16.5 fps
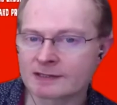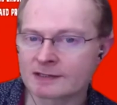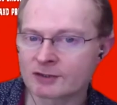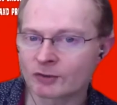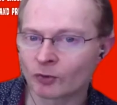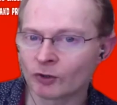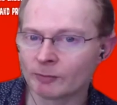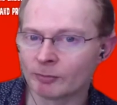
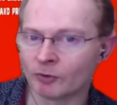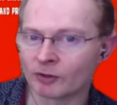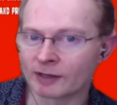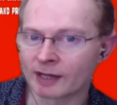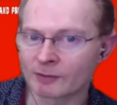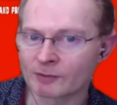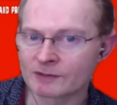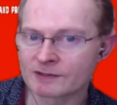ToryBoy,
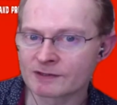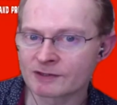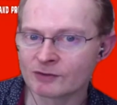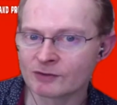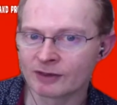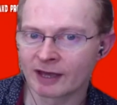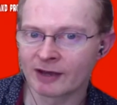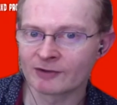that was
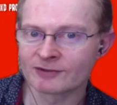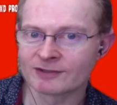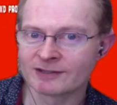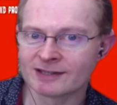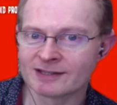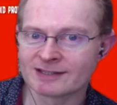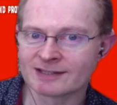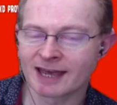
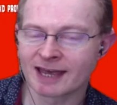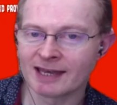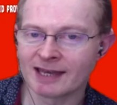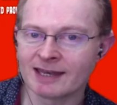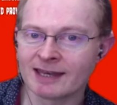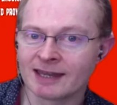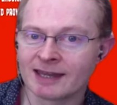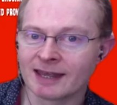
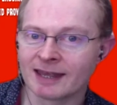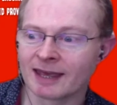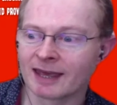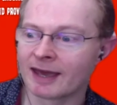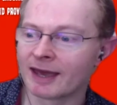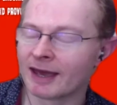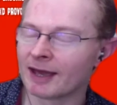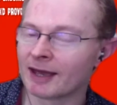2010.
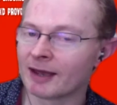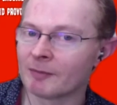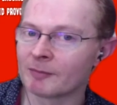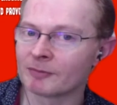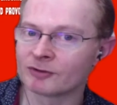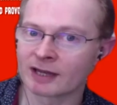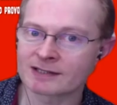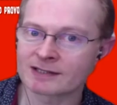
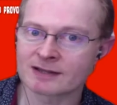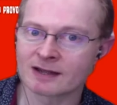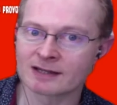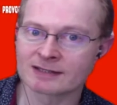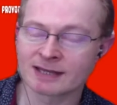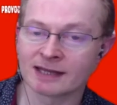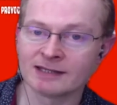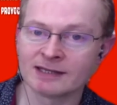So that's
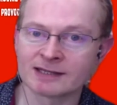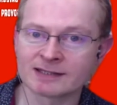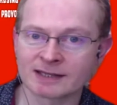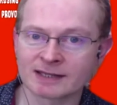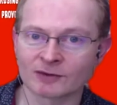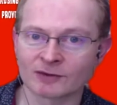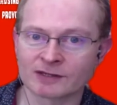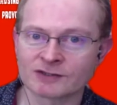like 10 years
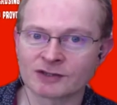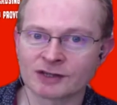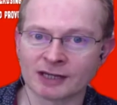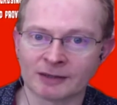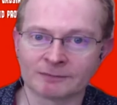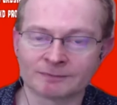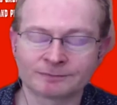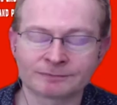ago this
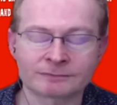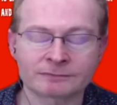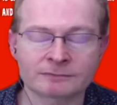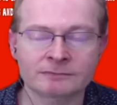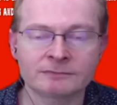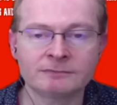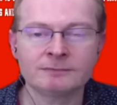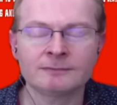year.
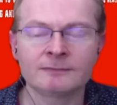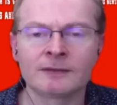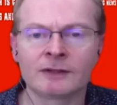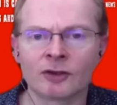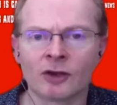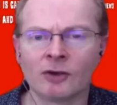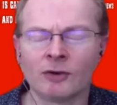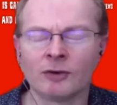
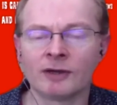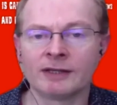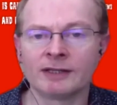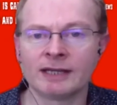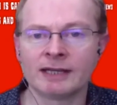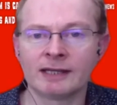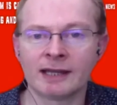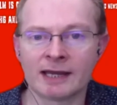So a
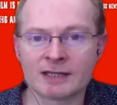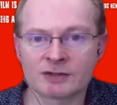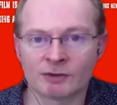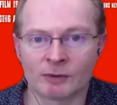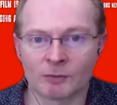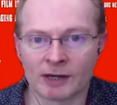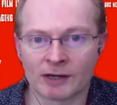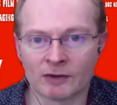year later,
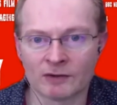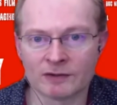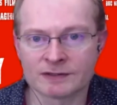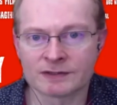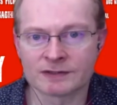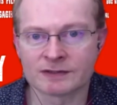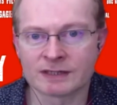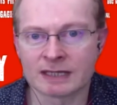it went on
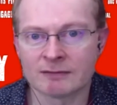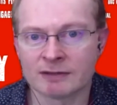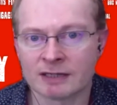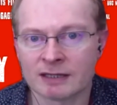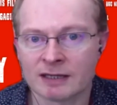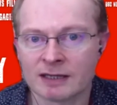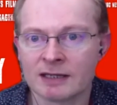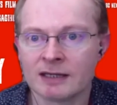to
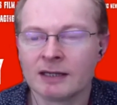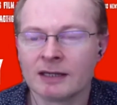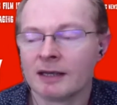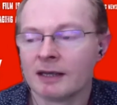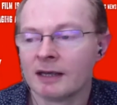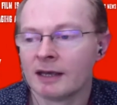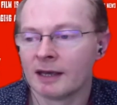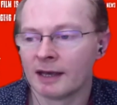DVD.
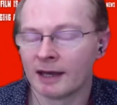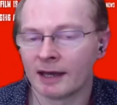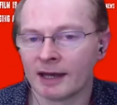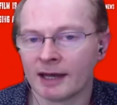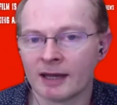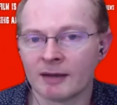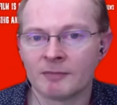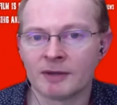
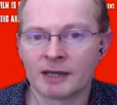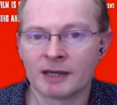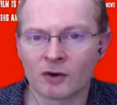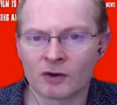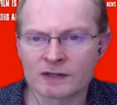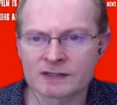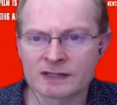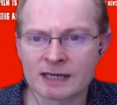It
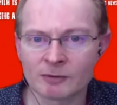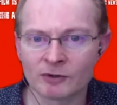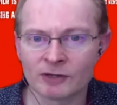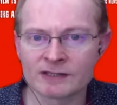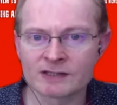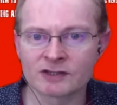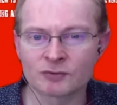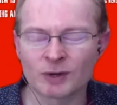got a cinema
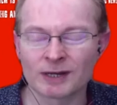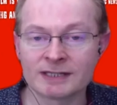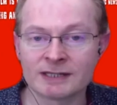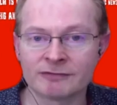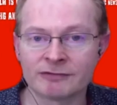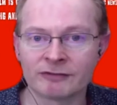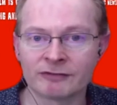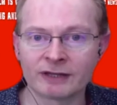release in
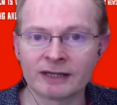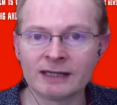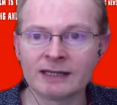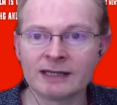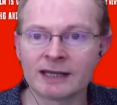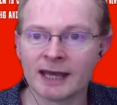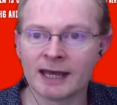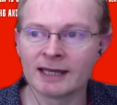2015
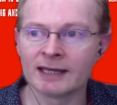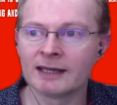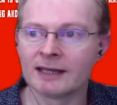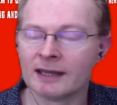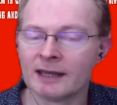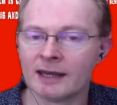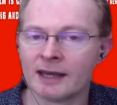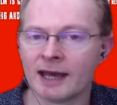again,
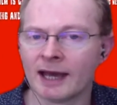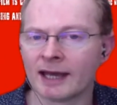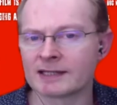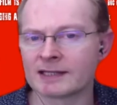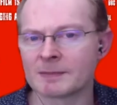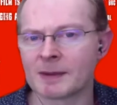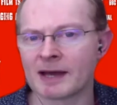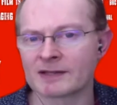and
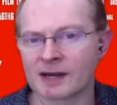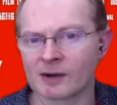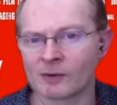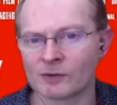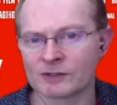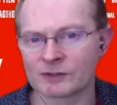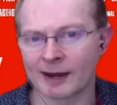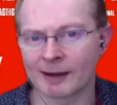it's about to go
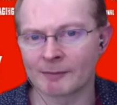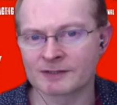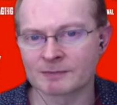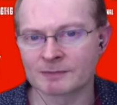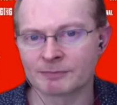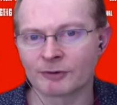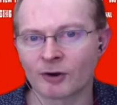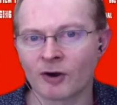on to
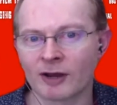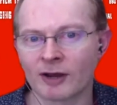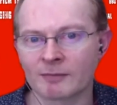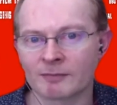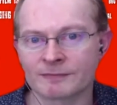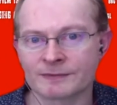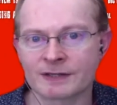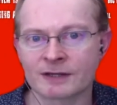Amazon
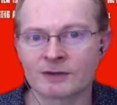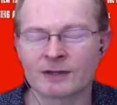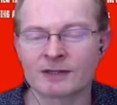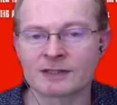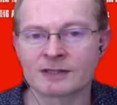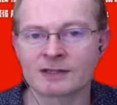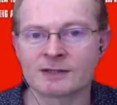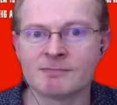Prime. So
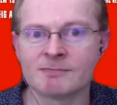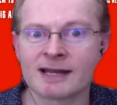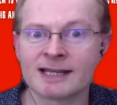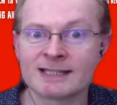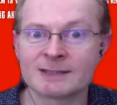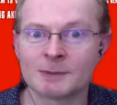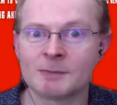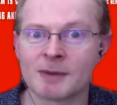there's
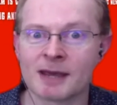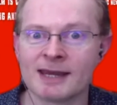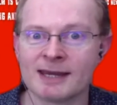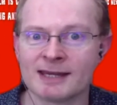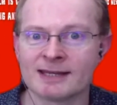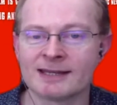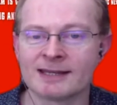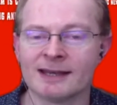money to be
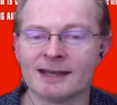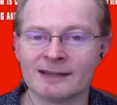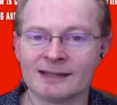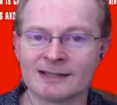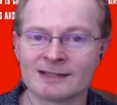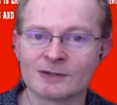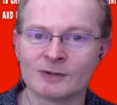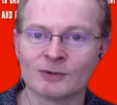made out of
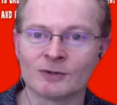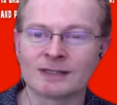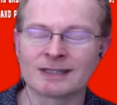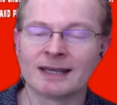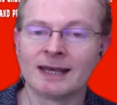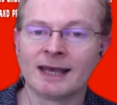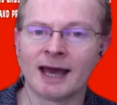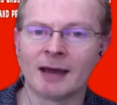these stories.
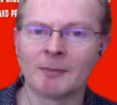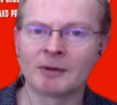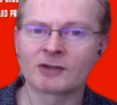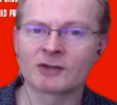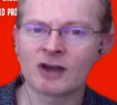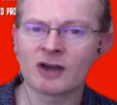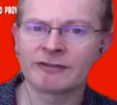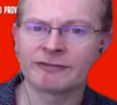And
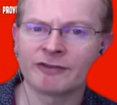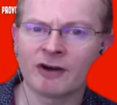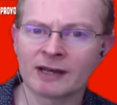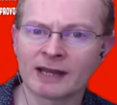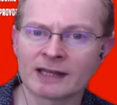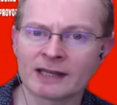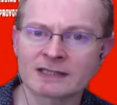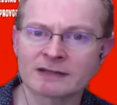because I
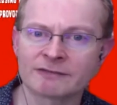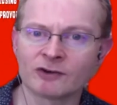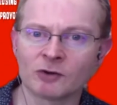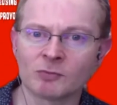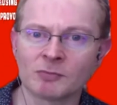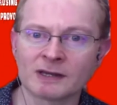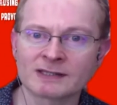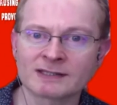financed the
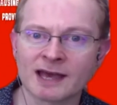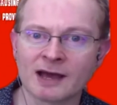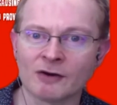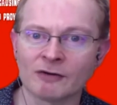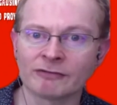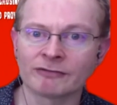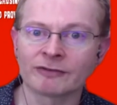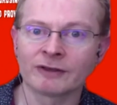film
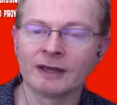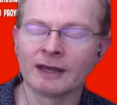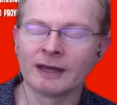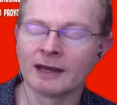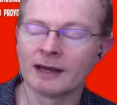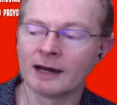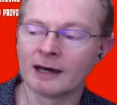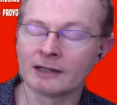myself,
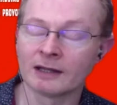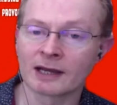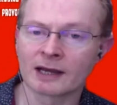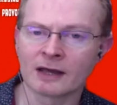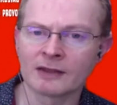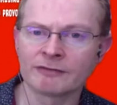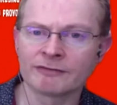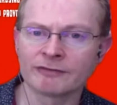unlike
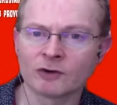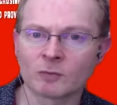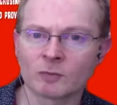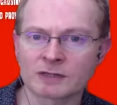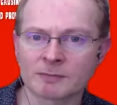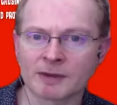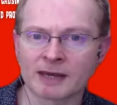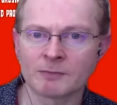other films
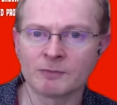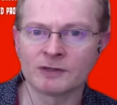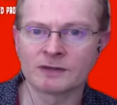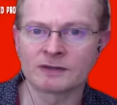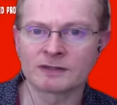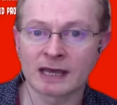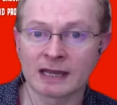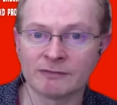I've made
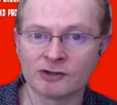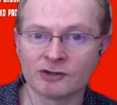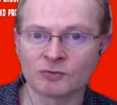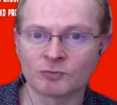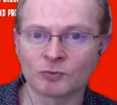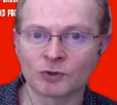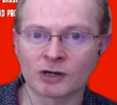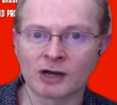with
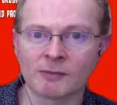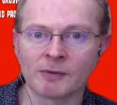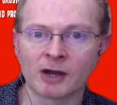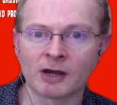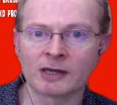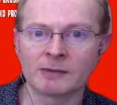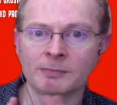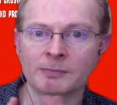television, where I'm
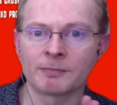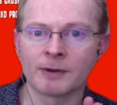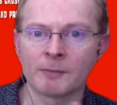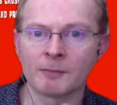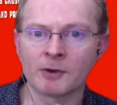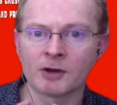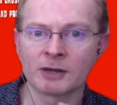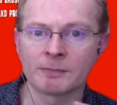
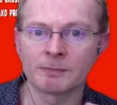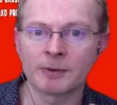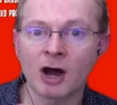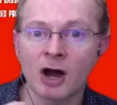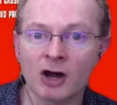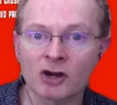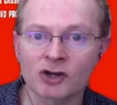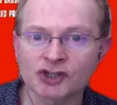only
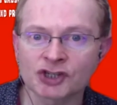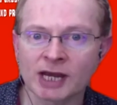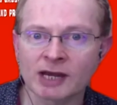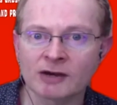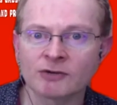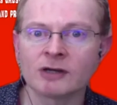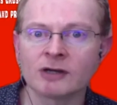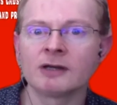part
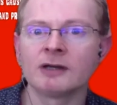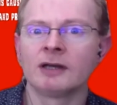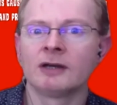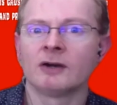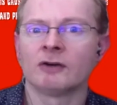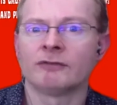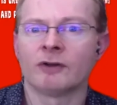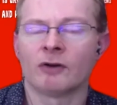sharer
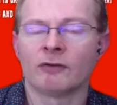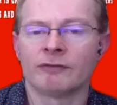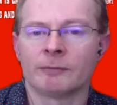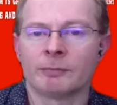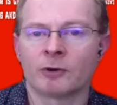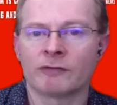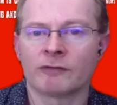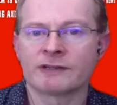of the
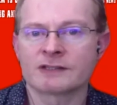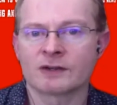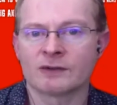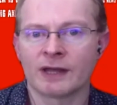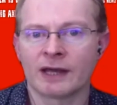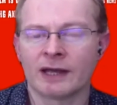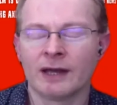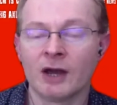profits on
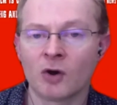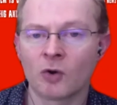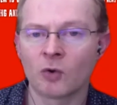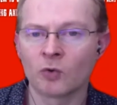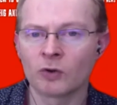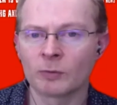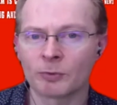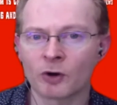that,
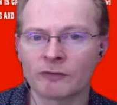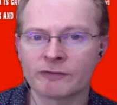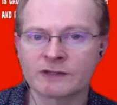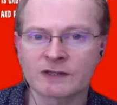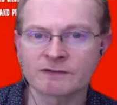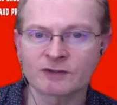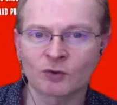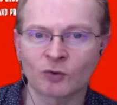all the
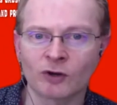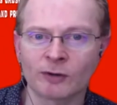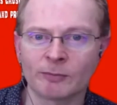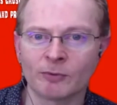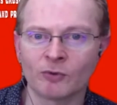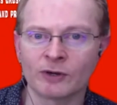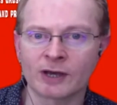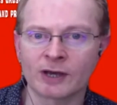profits of
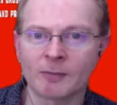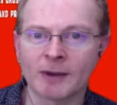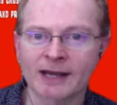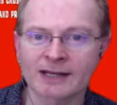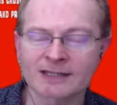ToryBoy go back to